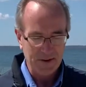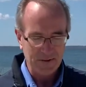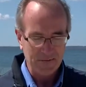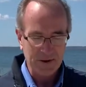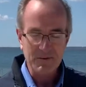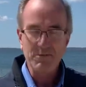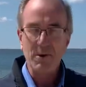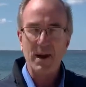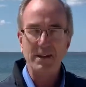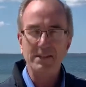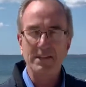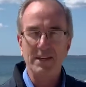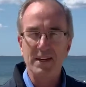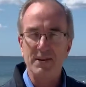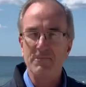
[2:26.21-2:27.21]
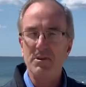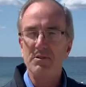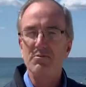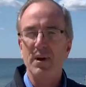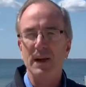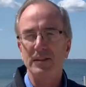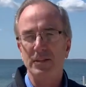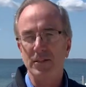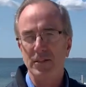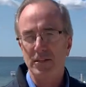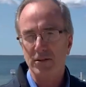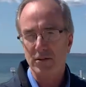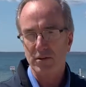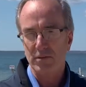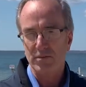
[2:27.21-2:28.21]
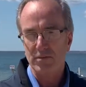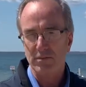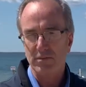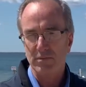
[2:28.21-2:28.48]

We run to him, we run to the tomb.